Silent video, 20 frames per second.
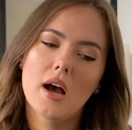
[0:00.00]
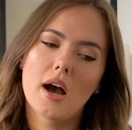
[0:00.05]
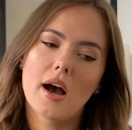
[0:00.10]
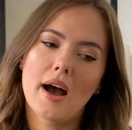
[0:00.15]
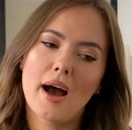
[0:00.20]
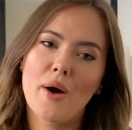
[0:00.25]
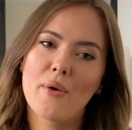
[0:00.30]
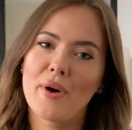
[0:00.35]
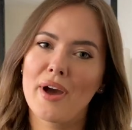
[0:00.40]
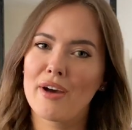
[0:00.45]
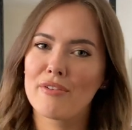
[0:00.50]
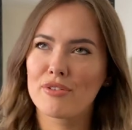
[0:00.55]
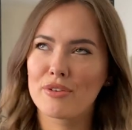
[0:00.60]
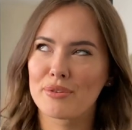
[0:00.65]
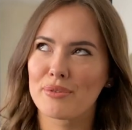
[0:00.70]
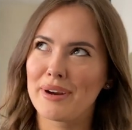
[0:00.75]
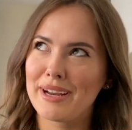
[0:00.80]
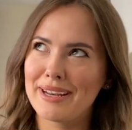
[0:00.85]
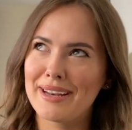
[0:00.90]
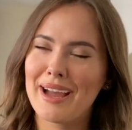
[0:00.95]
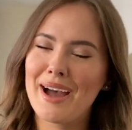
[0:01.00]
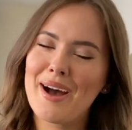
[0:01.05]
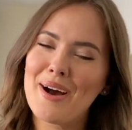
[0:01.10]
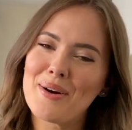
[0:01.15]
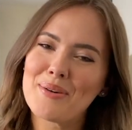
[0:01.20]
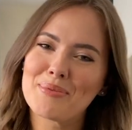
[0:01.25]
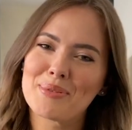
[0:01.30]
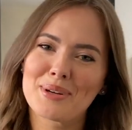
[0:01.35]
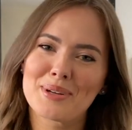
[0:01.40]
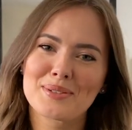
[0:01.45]
However, right
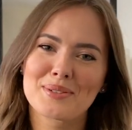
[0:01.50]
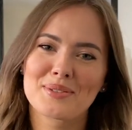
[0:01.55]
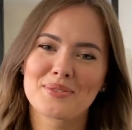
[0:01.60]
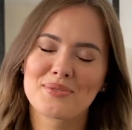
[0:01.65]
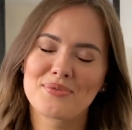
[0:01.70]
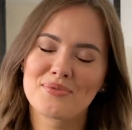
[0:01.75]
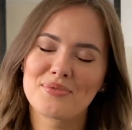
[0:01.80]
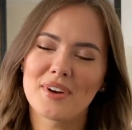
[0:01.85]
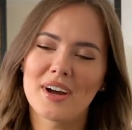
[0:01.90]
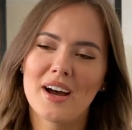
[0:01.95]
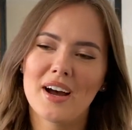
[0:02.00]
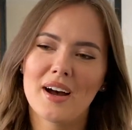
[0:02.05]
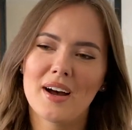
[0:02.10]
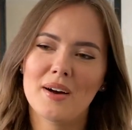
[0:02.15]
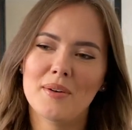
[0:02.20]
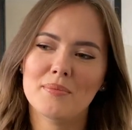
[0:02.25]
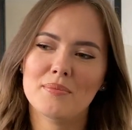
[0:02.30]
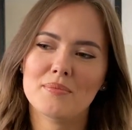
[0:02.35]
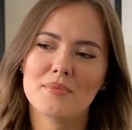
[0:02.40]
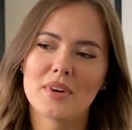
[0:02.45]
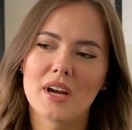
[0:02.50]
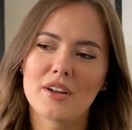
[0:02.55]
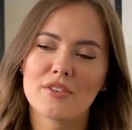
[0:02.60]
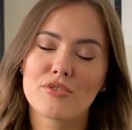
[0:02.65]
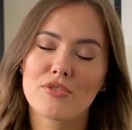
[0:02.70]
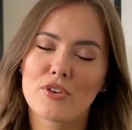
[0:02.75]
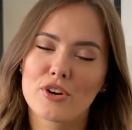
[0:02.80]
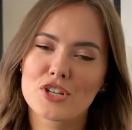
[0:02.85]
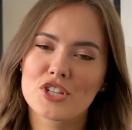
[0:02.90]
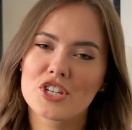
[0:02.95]
now, because of
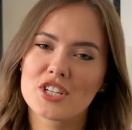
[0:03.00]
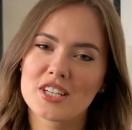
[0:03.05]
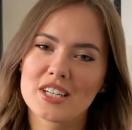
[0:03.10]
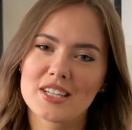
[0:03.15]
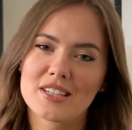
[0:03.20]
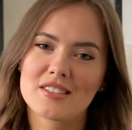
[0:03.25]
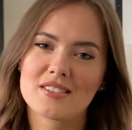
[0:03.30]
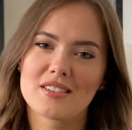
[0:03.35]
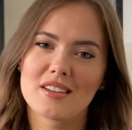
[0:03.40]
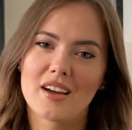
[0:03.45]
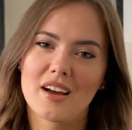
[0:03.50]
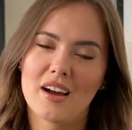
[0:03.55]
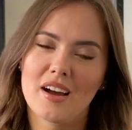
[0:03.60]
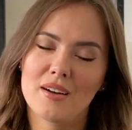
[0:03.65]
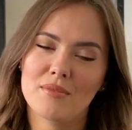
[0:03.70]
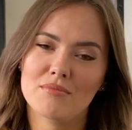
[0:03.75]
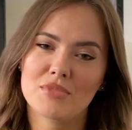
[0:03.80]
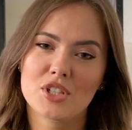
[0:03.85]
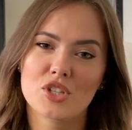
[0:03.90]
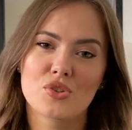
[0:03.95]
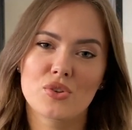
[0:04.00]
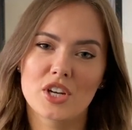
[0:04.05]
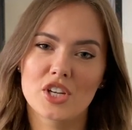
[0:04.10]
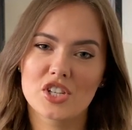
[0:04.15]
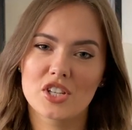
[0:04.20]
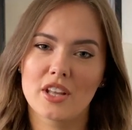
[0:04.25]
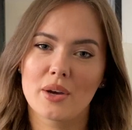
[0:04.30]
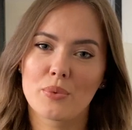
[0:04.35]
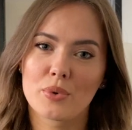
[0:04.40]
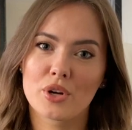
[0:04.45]
unfortunate
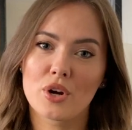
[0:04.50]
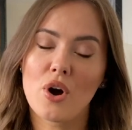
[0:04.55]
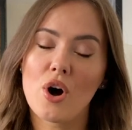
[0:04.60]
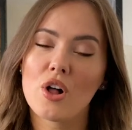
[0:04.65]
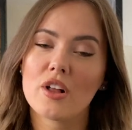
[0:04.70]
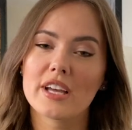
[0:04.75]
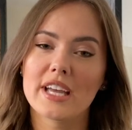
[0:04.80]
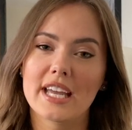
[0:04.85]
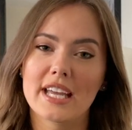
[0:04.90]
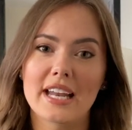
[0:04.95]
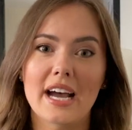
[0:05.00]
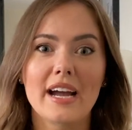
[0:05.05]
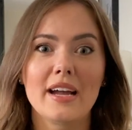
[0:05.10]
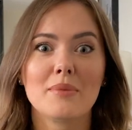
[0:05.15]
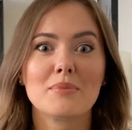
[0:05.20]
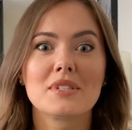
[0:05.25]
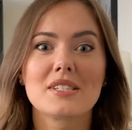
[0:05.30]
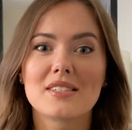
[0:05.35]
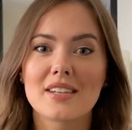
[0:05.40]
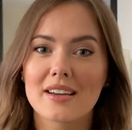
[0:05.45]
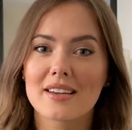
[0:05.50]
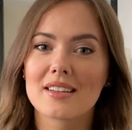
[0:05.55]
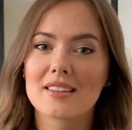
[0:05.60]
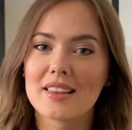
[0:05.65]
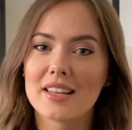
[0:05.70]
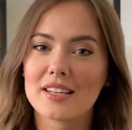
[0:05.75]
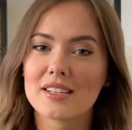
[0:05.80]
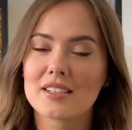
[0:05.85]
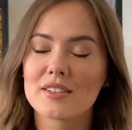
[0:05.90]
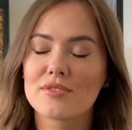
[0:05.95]
situation that we're all in, I am stuck in
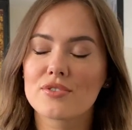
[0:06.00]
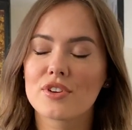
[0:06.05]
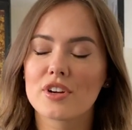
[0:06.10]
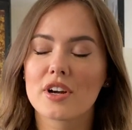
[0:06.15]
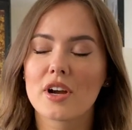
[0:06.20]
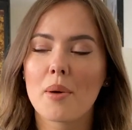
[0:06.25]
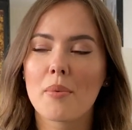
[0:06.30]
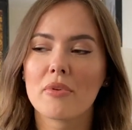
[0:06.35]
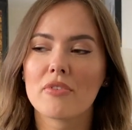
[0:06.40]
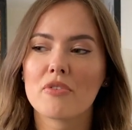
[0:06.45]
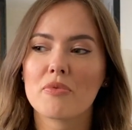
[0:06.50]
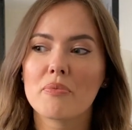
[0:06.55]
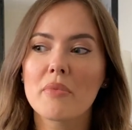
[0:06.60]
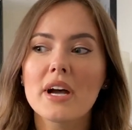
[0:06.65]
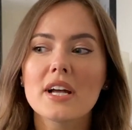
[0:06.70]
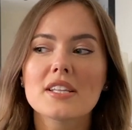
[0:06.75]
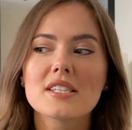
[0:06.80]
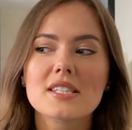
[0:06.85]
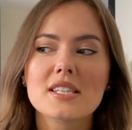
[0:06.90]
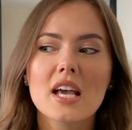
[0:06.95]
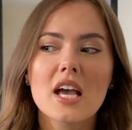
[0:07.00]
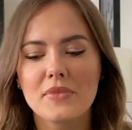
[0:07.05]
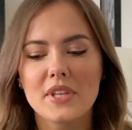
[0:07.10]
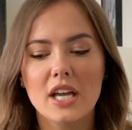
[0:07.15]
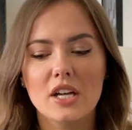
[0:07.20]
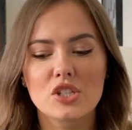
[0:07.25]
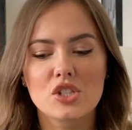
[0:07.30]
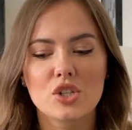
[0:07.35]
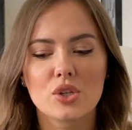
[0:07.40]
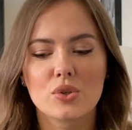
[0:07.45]
London for a couple of months.
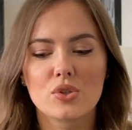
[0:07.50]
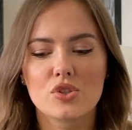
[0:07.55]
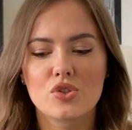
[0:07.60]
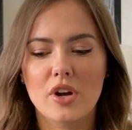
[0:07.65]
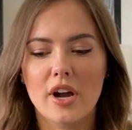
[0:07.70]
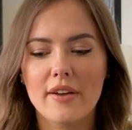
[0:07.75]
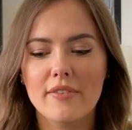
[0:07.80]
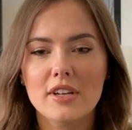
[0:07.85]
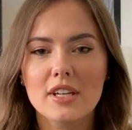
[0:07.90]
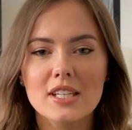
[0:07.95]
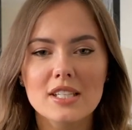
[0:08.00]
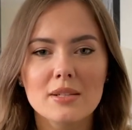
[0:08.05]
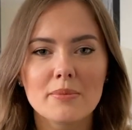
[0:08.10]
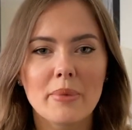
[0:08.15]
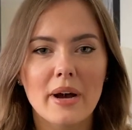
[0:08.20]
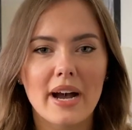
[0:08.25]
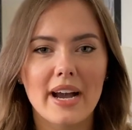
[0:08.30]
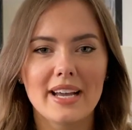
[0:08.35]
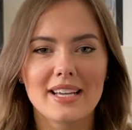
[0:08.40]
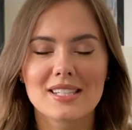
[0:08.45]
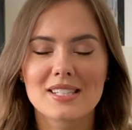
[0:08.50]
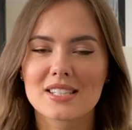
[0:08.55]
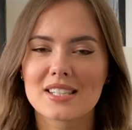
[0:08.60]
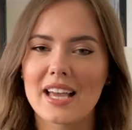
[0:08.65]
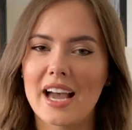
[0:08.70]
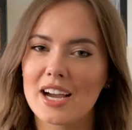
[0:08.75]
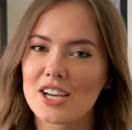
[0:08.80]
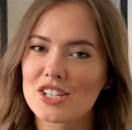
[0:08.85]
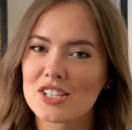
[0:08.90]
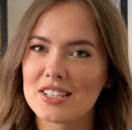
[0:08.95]
Yeah, so driving in Dubai is
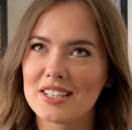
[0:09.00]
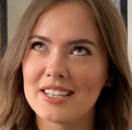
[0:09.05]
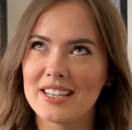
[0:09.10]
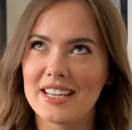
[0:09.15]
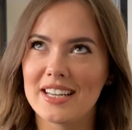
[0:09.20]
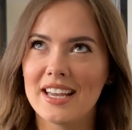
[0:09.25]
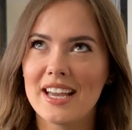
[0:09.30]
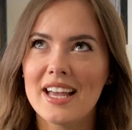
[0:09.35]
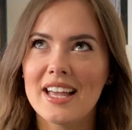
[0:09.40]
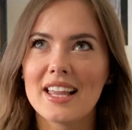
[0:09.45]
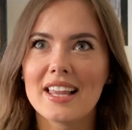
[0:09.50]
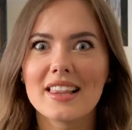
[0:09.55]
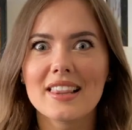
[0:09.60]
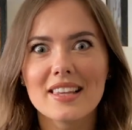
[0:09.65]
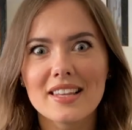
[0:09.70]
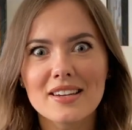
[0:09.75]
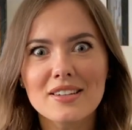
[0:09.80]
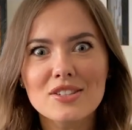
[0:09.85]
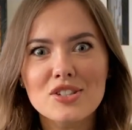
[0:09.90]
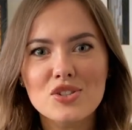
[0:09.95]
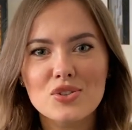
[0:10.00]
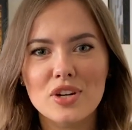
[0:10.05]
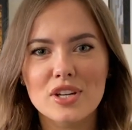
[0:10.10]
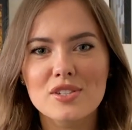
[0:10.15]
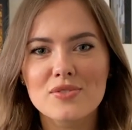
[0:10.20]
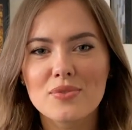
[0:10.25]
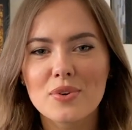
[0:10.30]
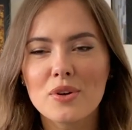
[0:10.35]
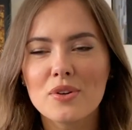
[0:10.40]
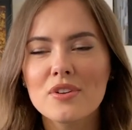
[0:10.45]
actually a little
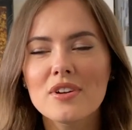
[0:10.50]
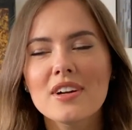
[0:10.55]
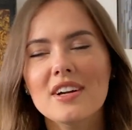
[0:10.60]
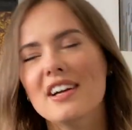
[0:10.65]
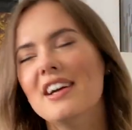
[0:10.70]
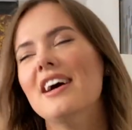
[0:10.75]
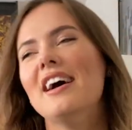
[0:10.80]
stressful.